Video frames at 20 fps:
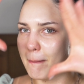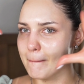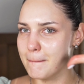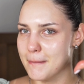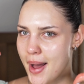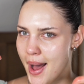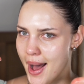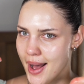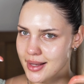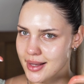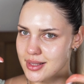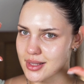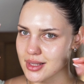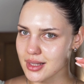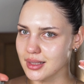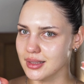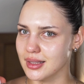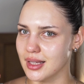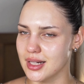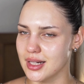
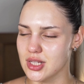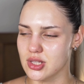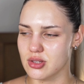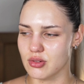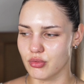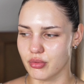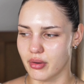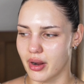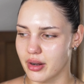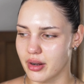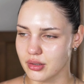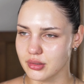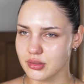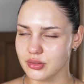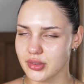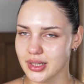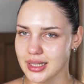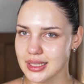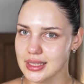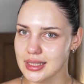mask that is viral
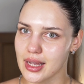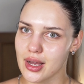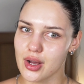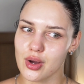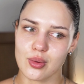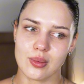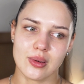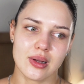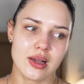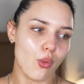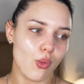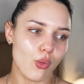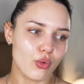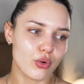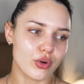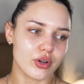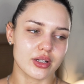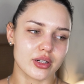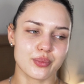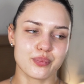right now,
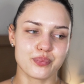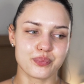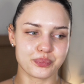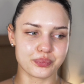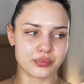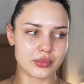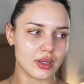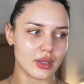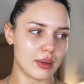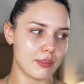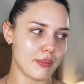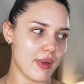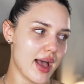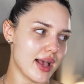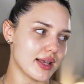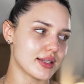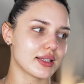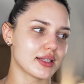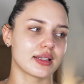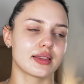or a
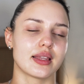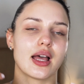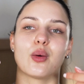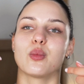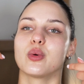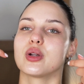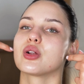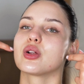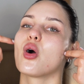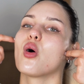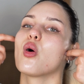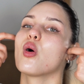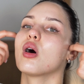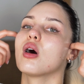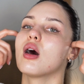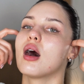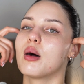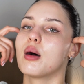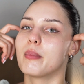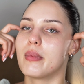mask that would
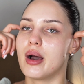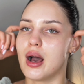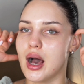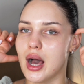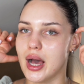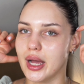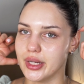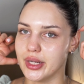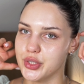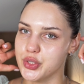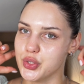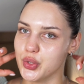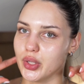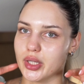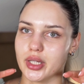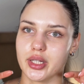go behind your